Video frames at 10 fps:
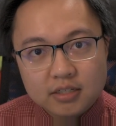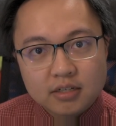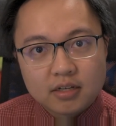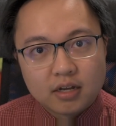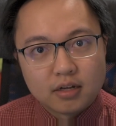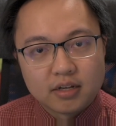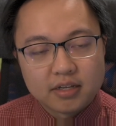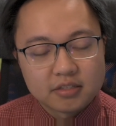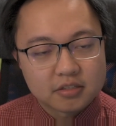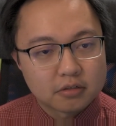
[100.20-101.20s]

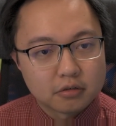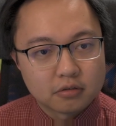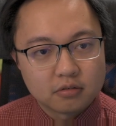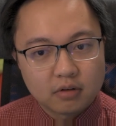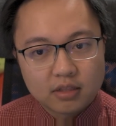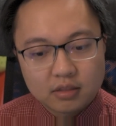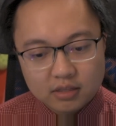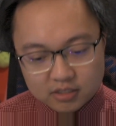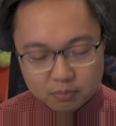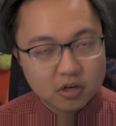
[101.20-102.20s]
And so
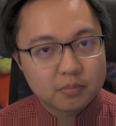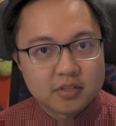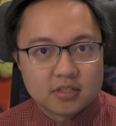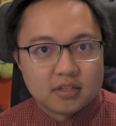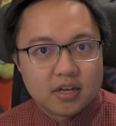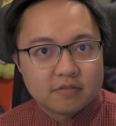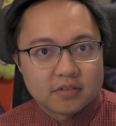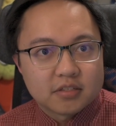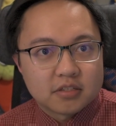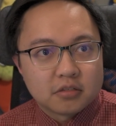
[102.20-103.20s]
its purpose in life
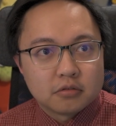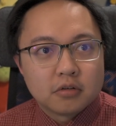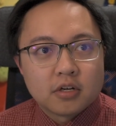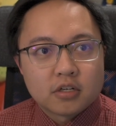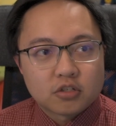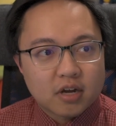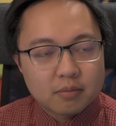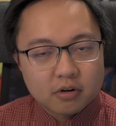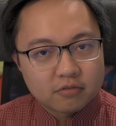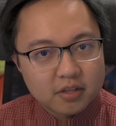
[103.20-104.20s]
is to try and
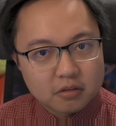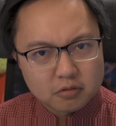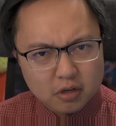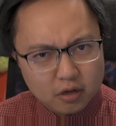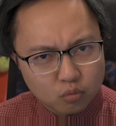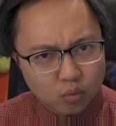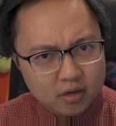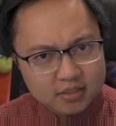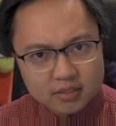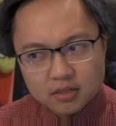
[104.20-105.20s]
prevent those
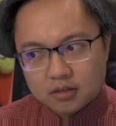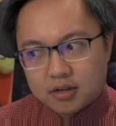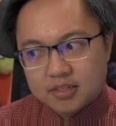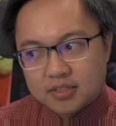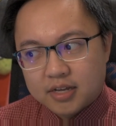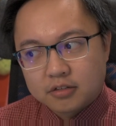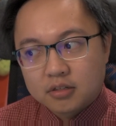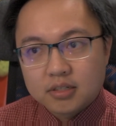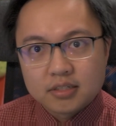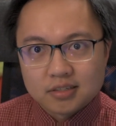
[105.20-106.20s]
unwanted clots that could
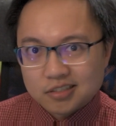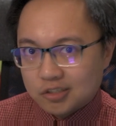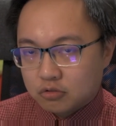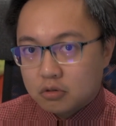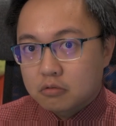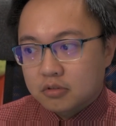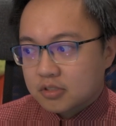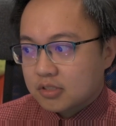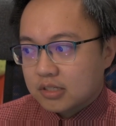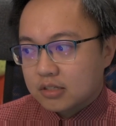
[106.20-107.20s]
lead to
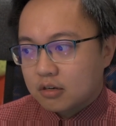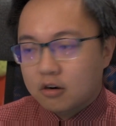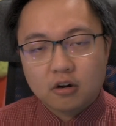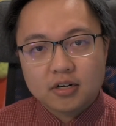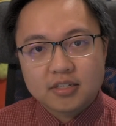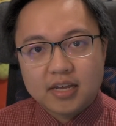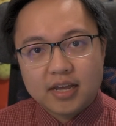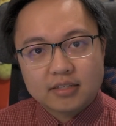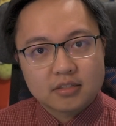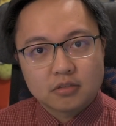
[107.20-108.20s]
strokes, heart
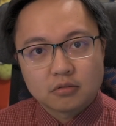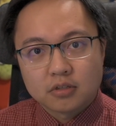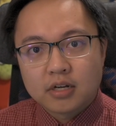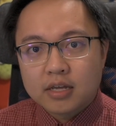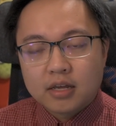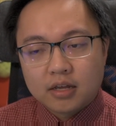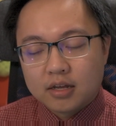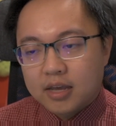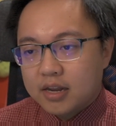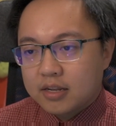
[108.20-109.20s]
attacks, or
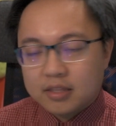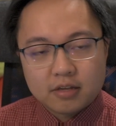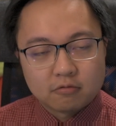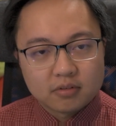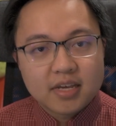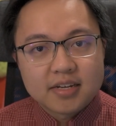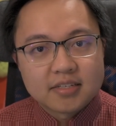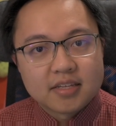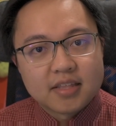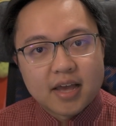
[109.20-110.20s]
anything related
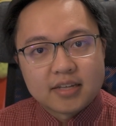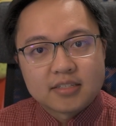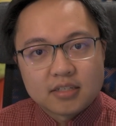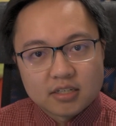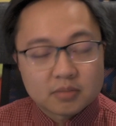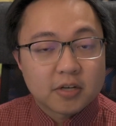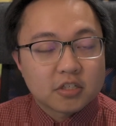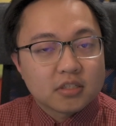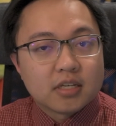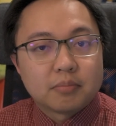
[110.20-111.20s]
to that,
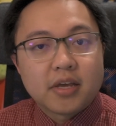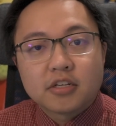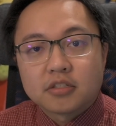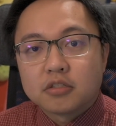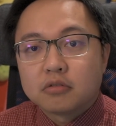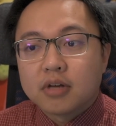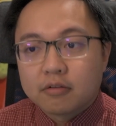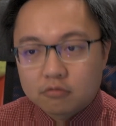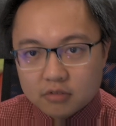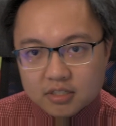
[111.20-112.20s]
especially in patients who have
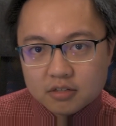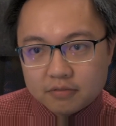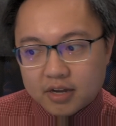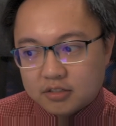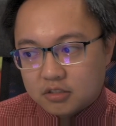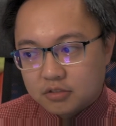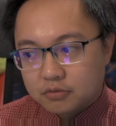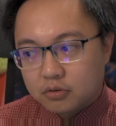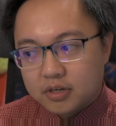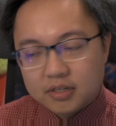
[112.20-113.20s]
risk factors
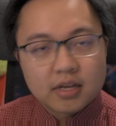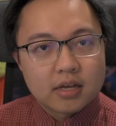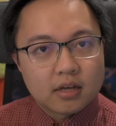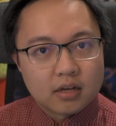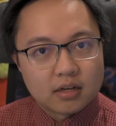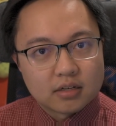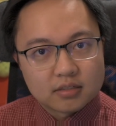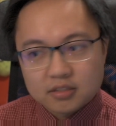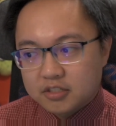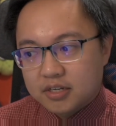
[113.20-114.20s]
for it,
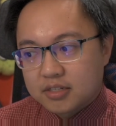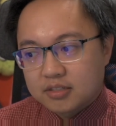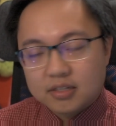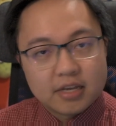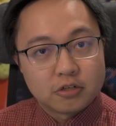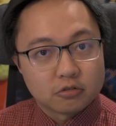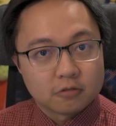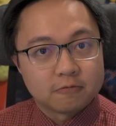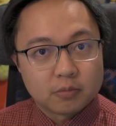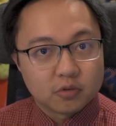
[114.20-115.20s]
such as atrial
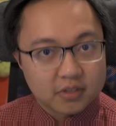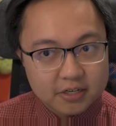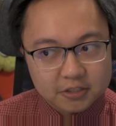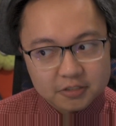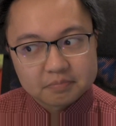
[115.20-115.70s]
fibrillation.